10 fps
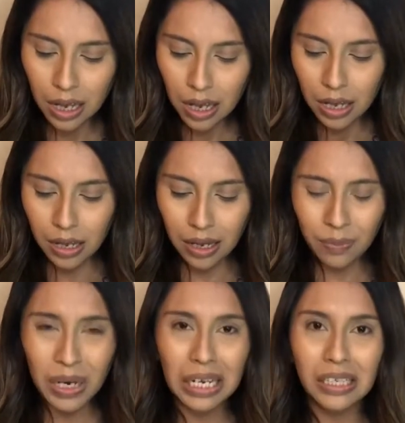but
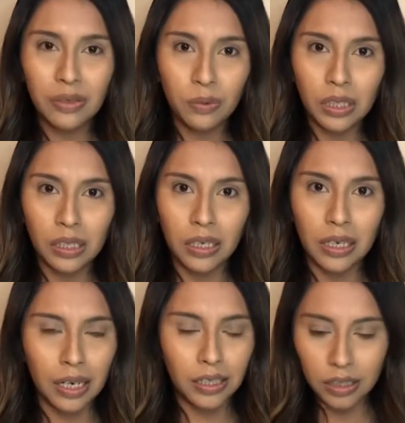I didn't really need it.
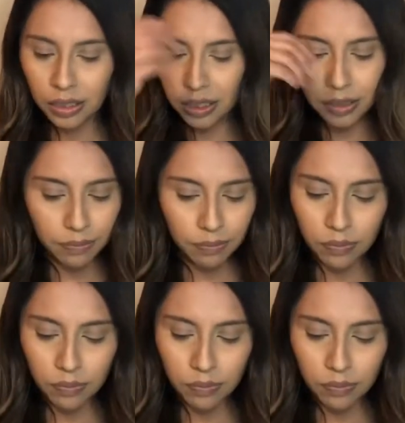I just did it